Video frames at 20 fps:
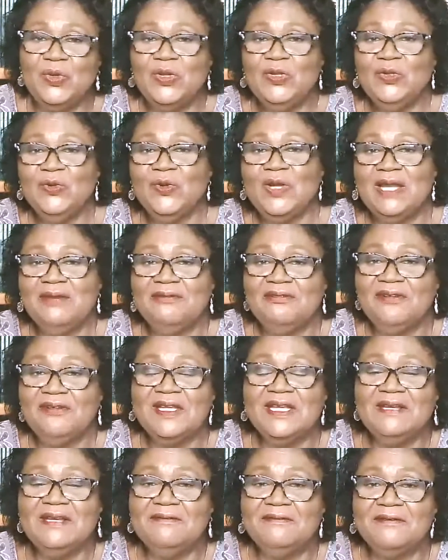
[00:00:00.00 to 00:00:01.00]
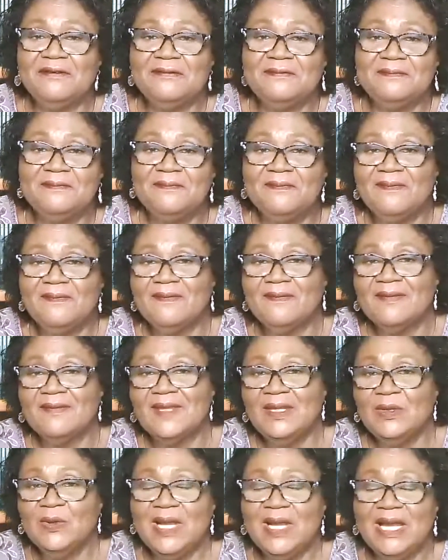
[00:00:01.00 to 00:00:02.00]
You can forgive,
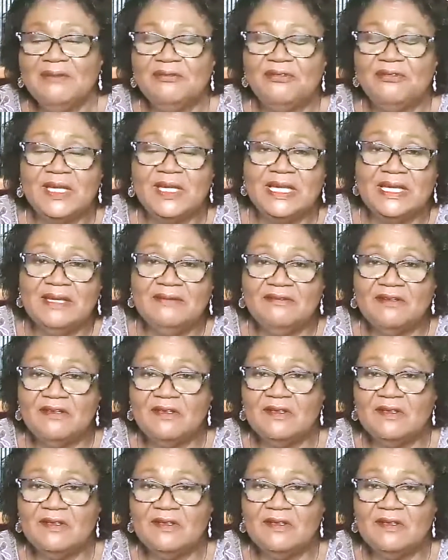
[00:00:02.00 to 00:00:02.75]
you can forgive,